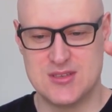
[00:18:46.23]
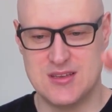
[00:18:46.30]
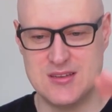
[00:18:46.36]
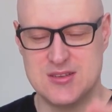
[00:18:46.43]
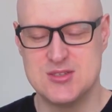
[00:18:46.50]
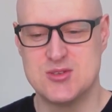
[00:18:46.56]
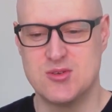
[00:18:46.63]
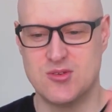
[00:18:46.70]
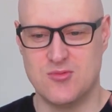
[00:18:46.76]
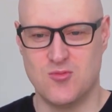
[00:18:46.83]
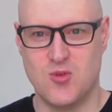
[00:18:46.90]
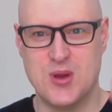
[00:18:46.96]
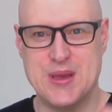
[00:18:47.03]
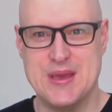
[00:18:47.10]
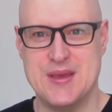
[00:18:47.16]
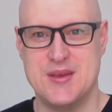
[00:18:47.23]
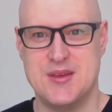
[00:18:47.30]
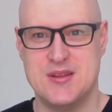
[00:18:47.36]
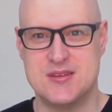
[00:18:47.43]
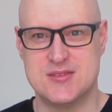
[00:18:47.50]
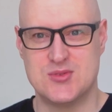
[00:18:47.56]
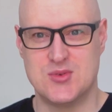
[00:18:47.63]
in a certain way,
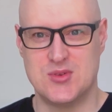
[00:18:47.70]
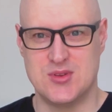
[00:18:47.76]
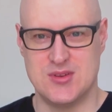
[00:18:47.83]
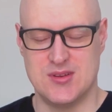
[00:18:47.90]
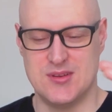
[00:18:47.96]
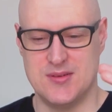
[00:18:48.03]
in a certain